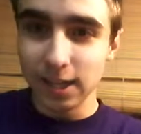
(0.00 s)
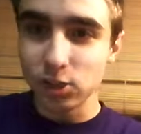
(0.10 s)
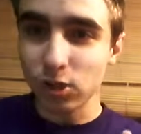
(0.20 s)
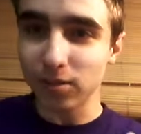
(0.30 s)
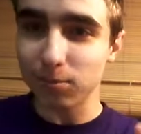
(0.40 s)

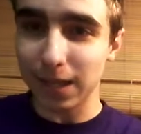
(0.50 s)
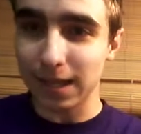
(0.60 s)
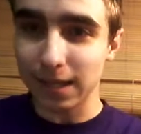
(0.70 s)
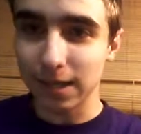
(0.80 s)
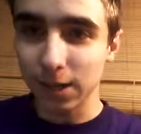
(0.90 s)
Trust me,
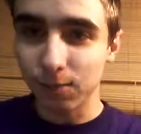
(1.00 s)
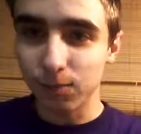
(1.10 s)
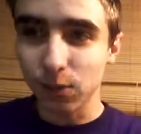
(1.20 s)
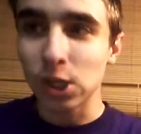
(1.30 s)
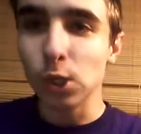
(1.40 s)

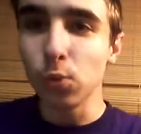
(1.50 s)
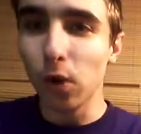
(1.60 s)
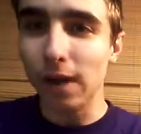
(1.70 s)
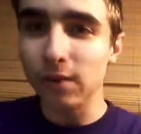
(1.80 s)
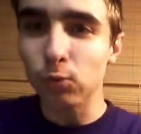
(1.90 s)
you will
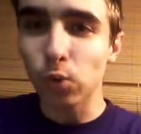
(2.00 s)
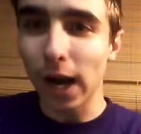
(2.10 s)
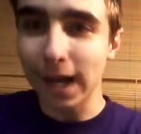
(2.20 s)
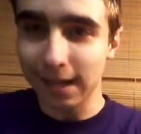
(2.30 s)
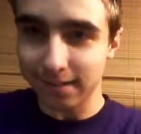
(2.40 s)
have a
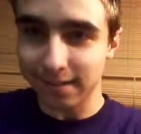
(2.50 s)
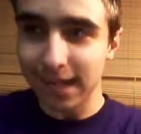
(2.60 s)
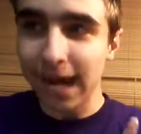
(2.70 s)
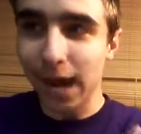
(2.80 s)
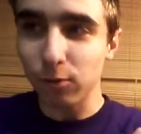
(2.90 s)
riot
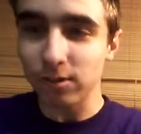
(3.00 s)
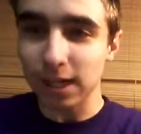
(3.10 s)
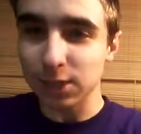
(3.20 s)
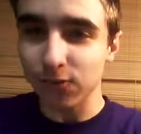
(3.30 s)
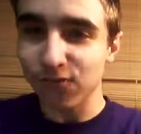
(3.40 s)

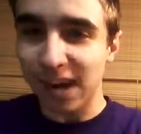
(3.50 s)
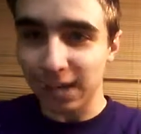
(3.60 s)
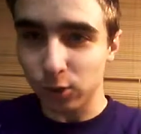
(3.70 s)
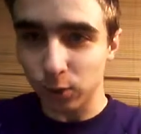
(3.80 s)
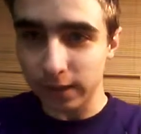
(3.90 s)
outside your
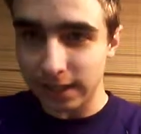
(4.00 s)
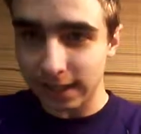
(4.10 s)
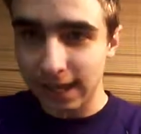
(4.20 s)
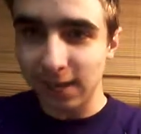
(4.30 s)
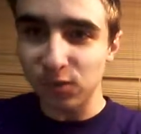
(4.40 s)
factory
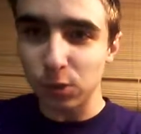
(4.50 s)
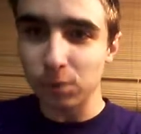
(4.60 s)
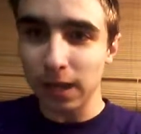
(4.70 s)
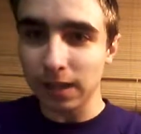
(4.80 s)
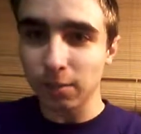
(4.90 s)
if you
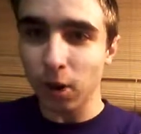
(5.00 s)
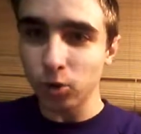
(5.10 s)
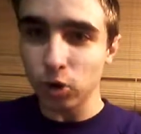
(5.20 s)
make them all